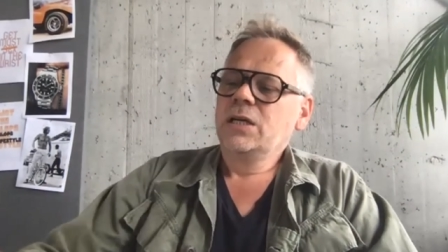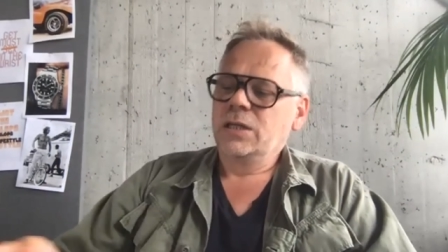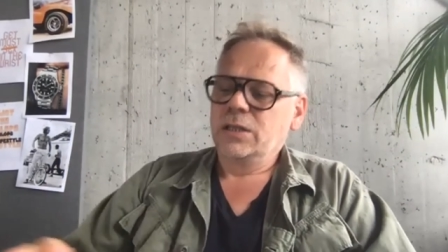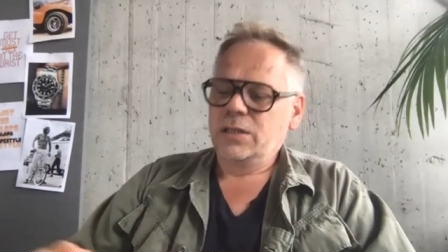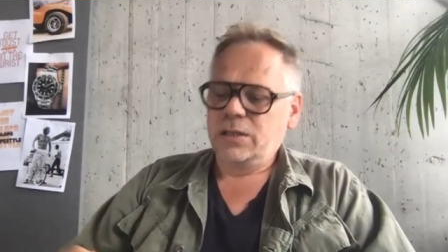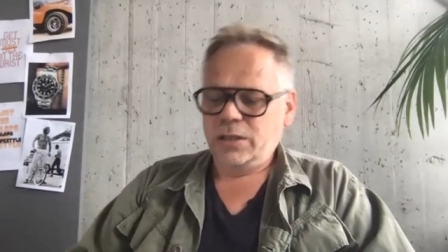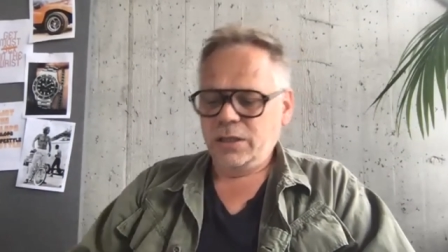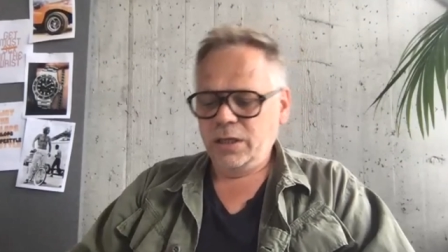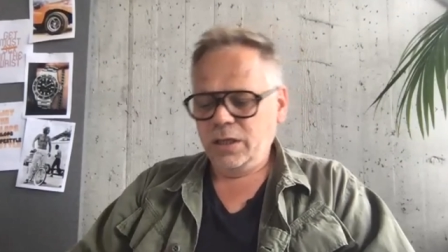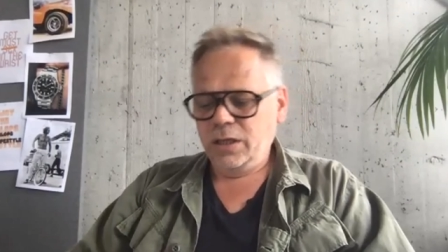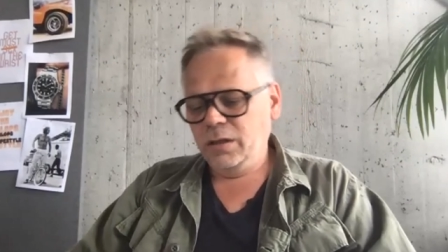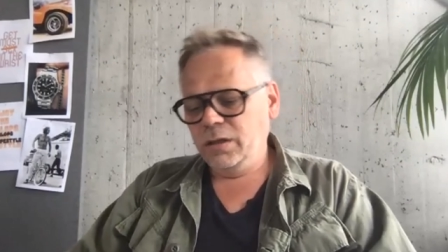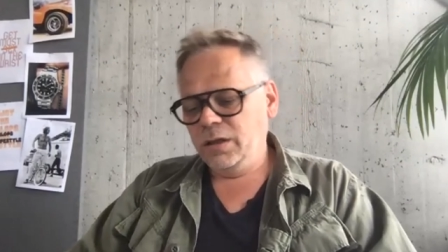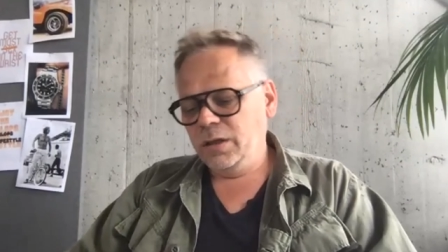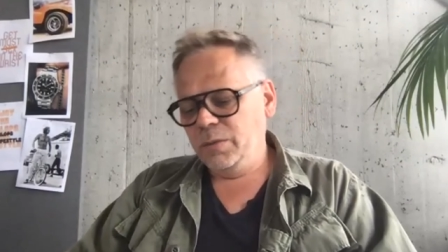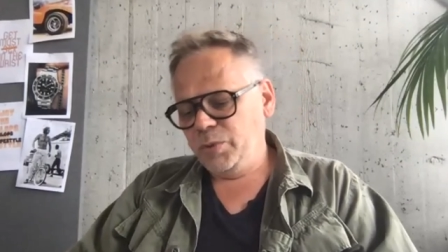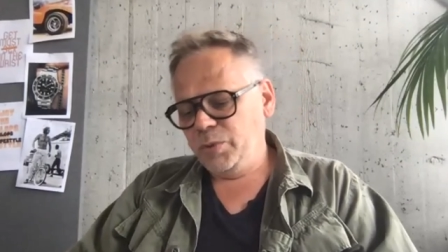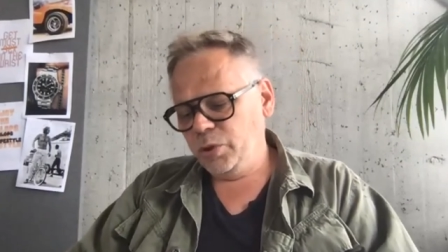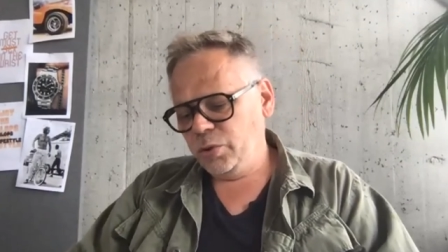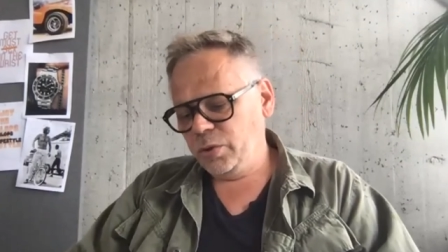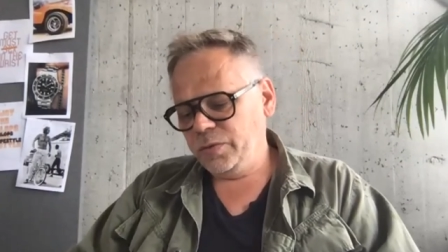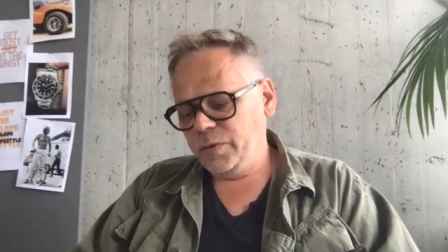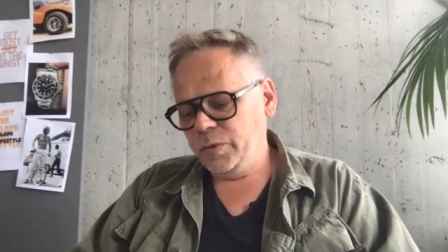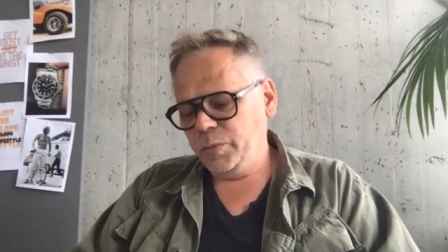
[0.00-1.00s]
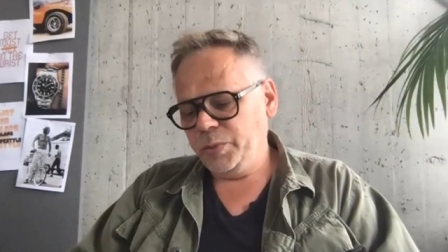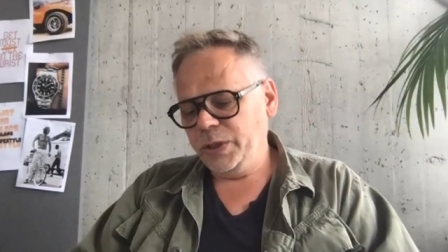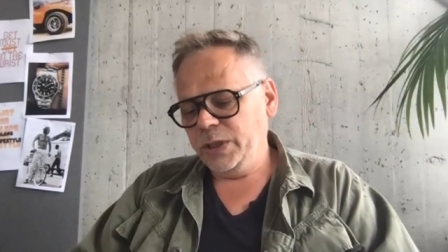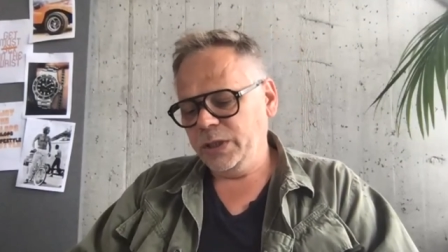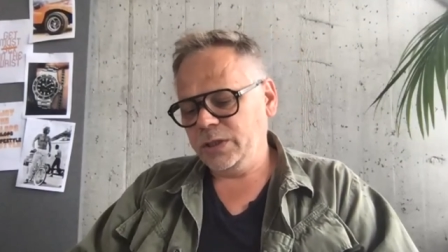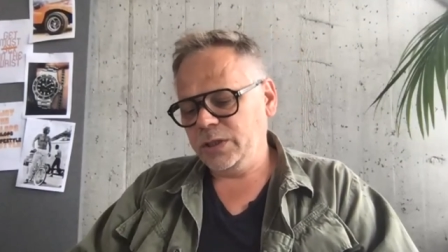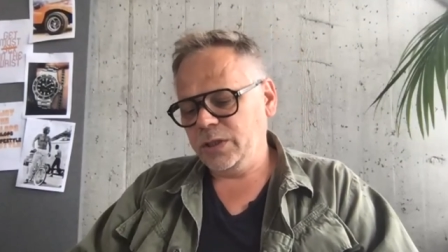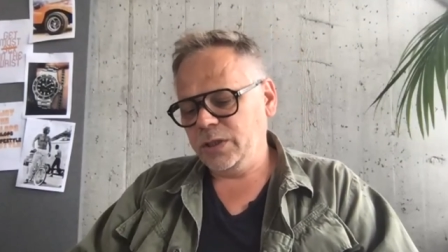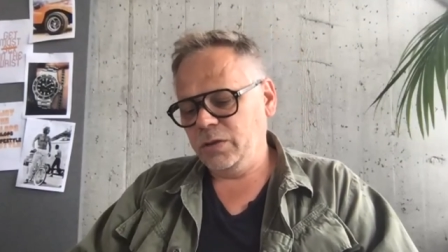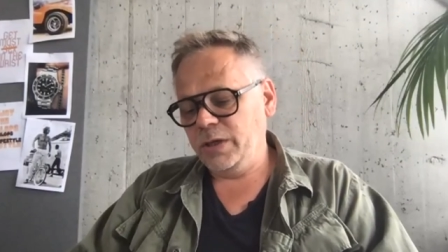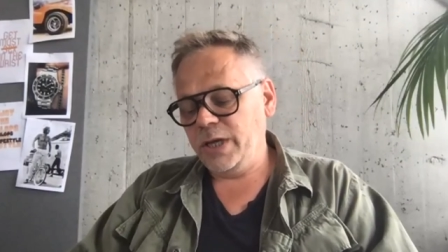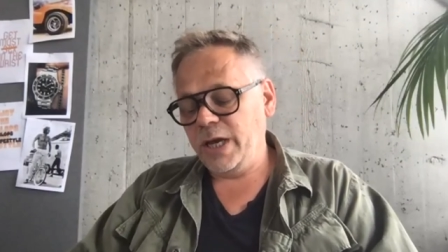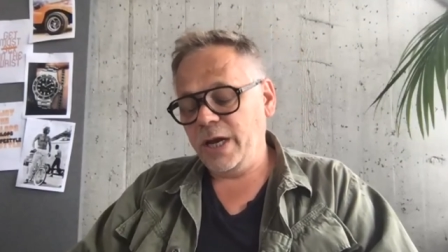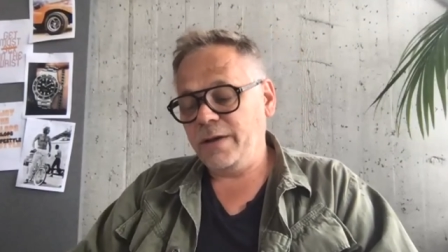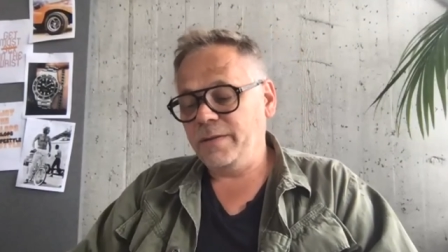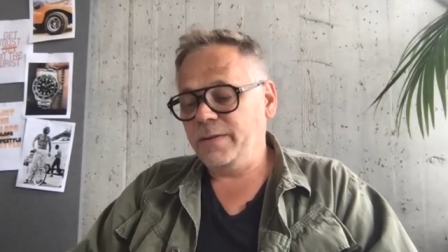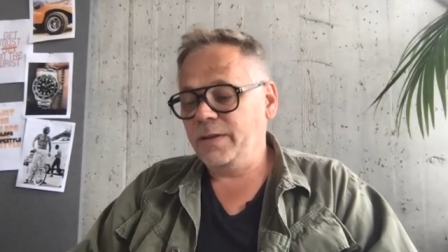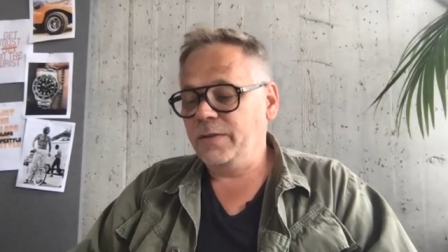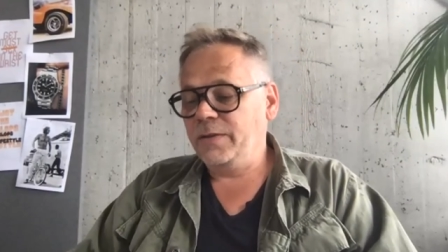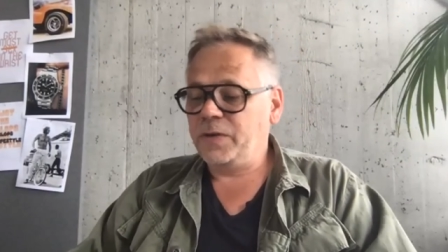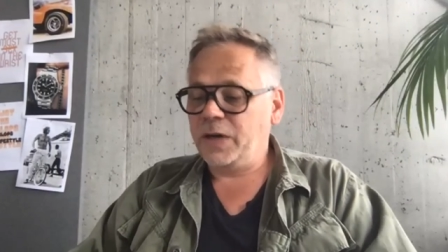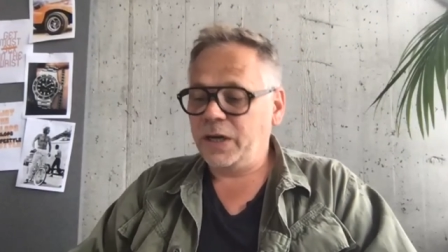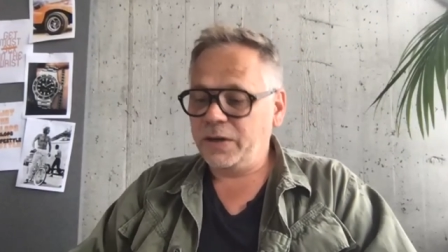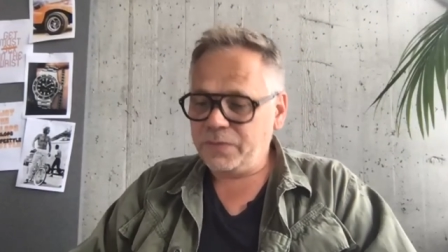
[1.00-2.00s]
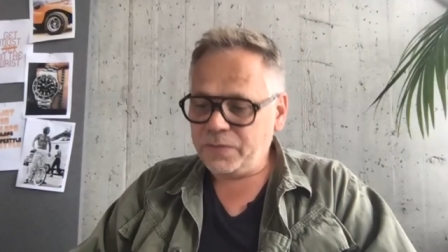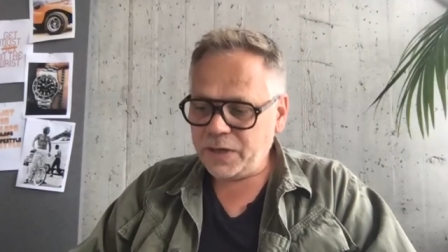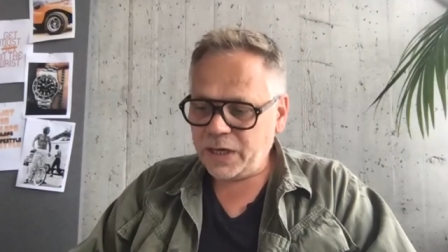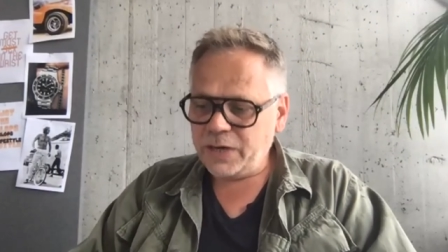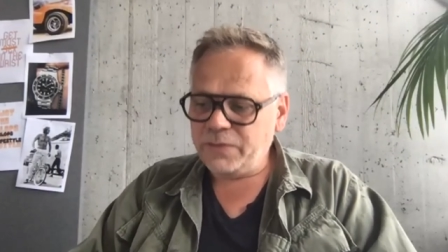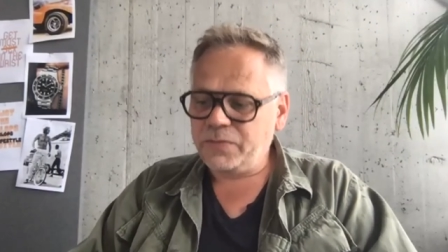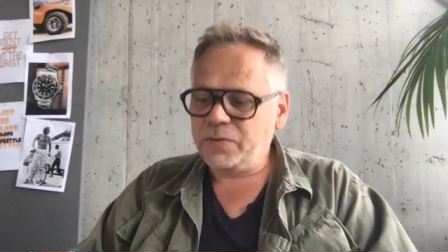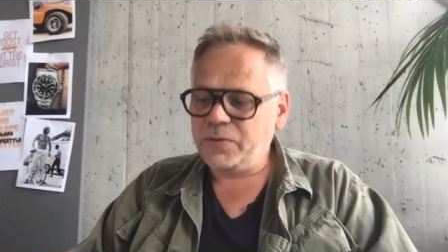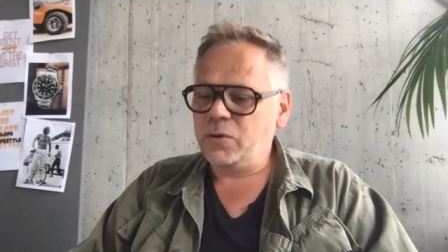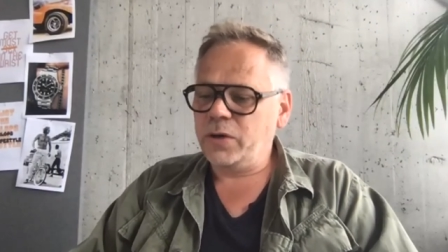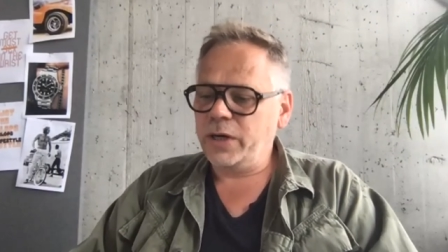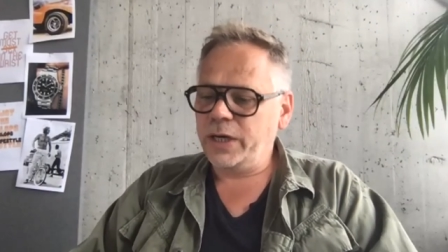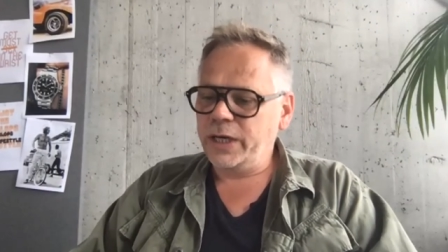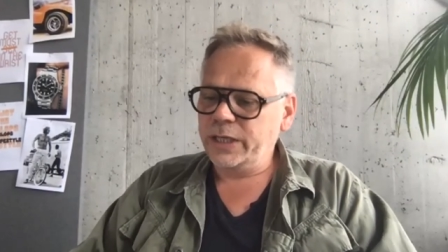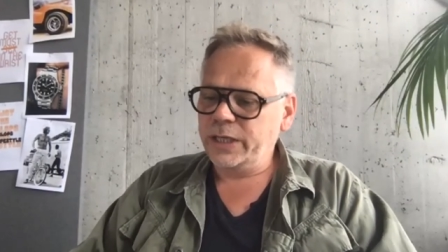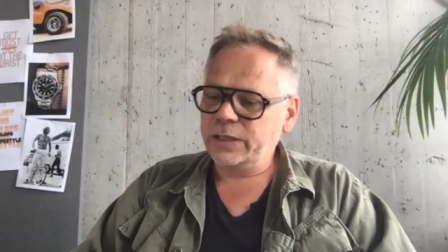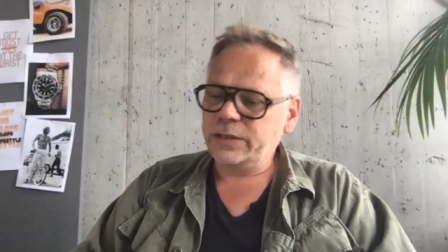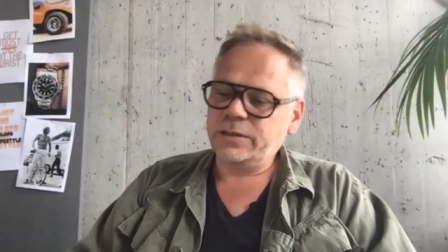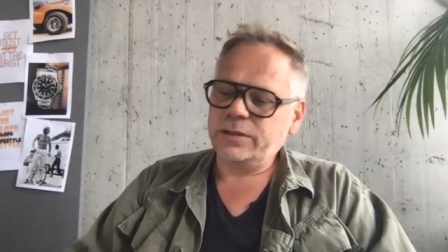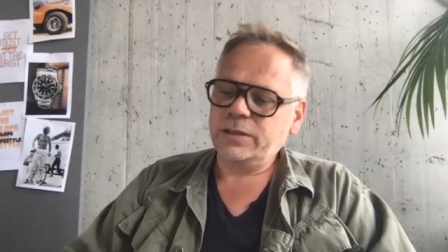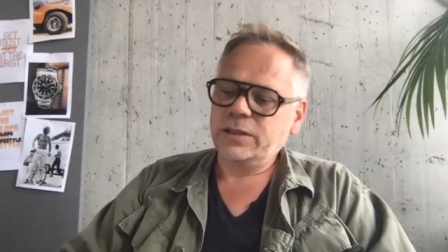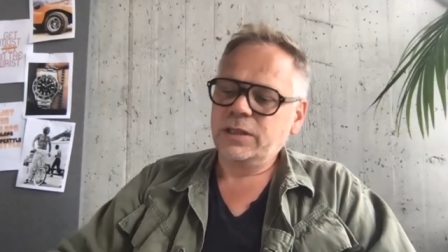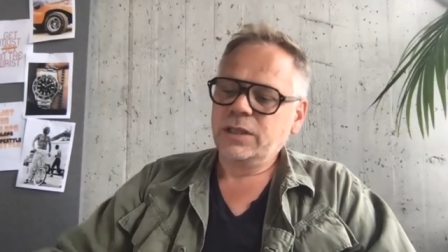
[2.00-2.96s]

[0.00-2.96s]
it's still a beautiful piece. So yeah, the 5508,